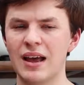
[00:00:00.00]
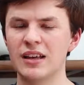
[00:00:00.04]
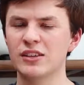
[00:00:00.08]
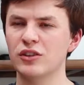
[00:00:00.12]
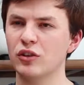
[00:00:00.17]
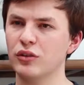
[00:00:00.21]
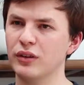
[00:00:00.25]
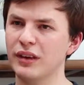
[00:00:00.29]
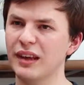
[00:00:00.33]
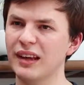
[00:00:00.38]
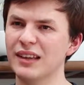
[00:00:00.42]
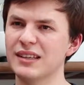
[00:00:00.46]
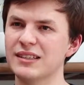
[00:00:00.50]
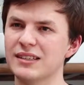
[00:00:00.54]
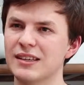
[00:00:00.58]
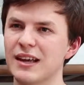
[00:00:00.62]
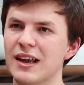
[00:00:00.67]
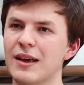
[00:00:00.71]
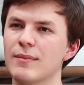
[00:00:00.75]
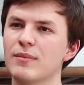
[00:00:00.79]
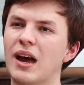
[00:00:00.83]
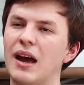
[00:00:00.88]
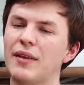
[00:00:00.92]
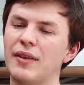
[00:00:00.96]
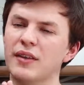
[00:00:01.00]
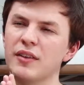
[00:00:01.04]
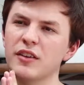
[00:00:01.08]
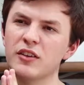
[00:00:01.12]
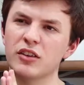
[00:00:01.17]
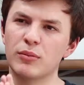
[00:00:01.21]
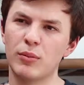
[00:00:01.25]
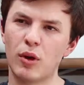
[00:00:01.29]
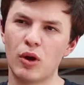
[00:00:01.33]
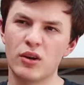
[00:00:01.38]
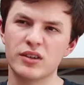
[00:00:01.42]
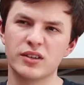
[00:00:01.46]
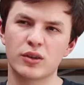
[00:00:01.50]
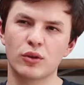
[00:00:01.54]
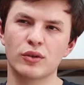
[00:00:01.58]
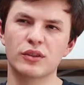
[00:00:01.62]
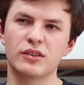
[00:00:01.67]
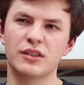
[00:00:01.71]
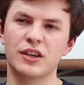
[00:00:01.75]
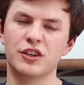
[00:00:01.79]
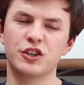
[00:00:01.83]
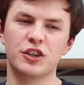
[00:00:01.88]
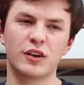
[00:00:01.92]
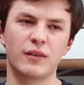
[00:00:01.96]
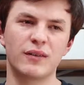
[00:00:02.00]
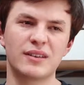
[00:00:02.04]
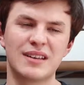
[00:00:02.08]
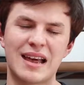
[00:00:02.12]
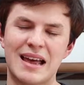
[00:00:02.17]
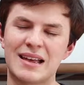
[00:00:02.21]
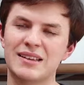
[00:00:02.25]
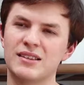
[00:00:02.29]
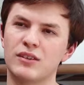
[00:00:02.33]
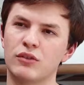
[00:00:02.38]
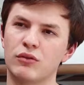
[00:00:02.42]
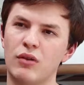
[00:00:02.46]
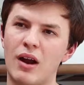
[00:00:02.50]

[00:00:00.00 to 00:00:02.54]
So yes, I think the Tomorrow Schools initiative has the